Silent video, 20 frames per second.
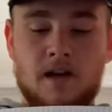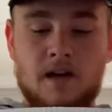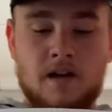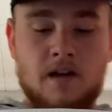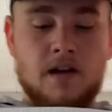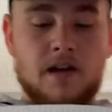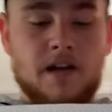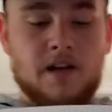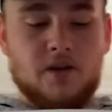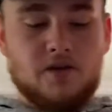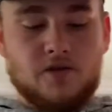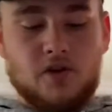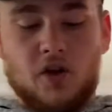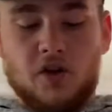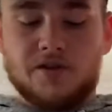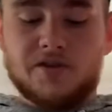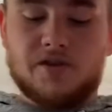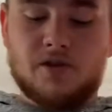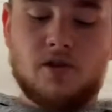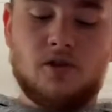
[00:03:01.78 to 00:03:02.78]
And there's
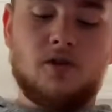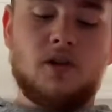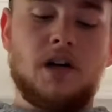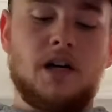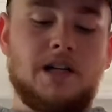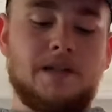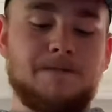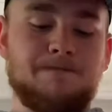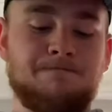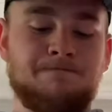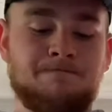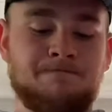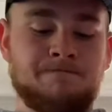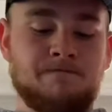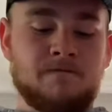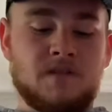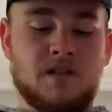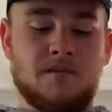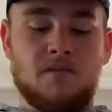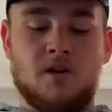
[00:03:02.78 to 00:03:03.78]
also
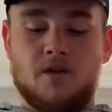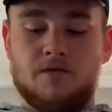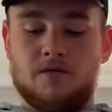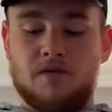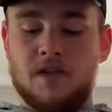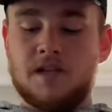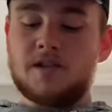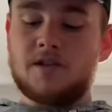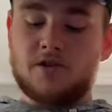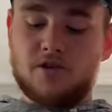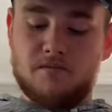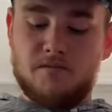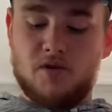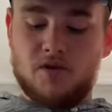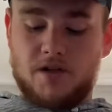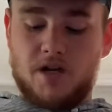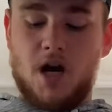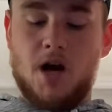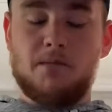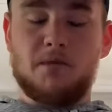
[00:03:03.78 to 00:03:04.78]
this is your
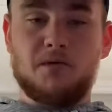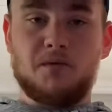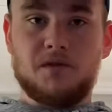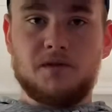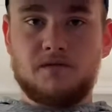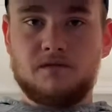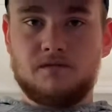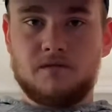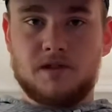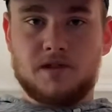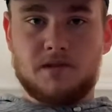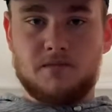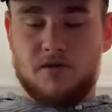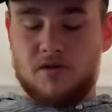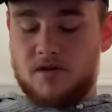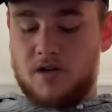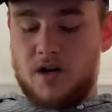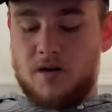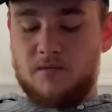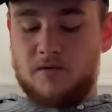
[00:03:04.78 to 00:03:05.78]
most common one. This is the
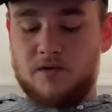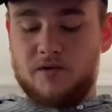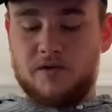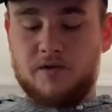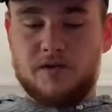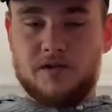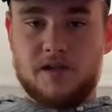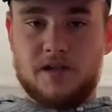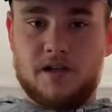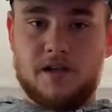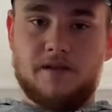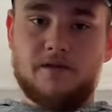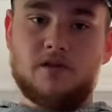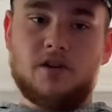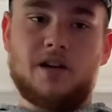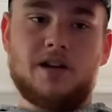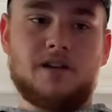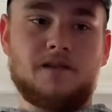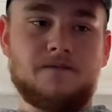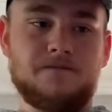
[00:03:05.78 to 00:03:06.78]
most common one you'll see for
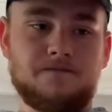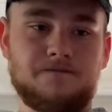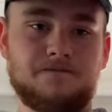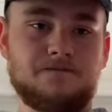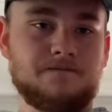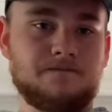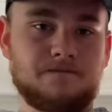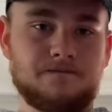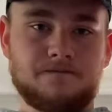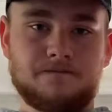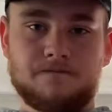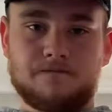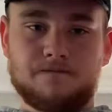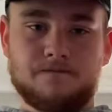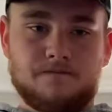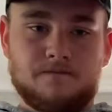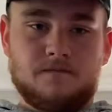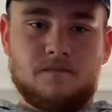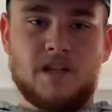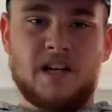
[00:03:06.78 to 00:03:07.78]
like
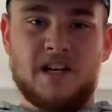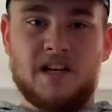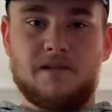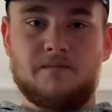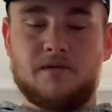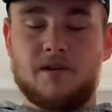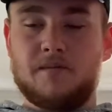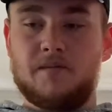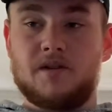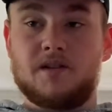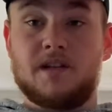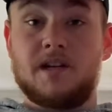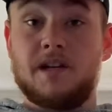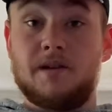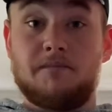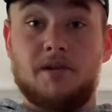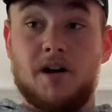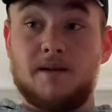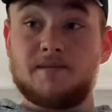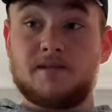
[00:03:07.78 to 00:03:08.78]
pretty much any
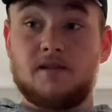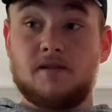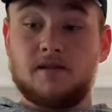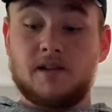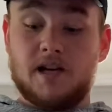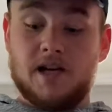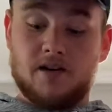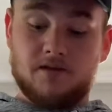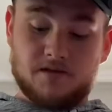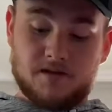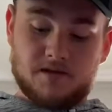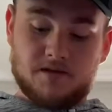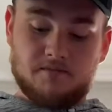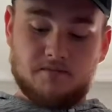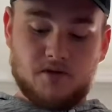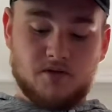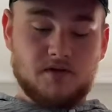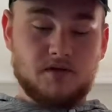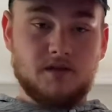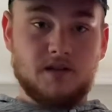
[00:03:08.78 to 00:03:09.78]
pop song now is
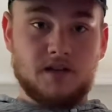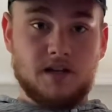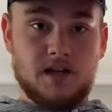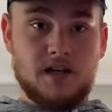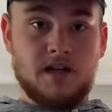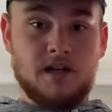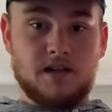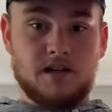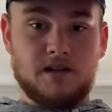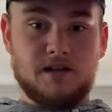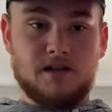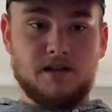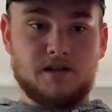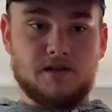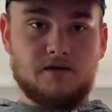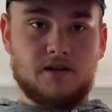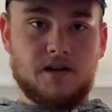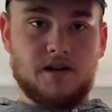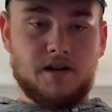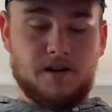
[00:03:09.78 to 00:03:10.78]
mostly in
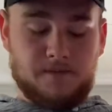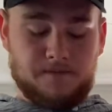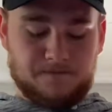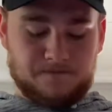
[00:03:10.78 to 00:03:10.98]
this right here.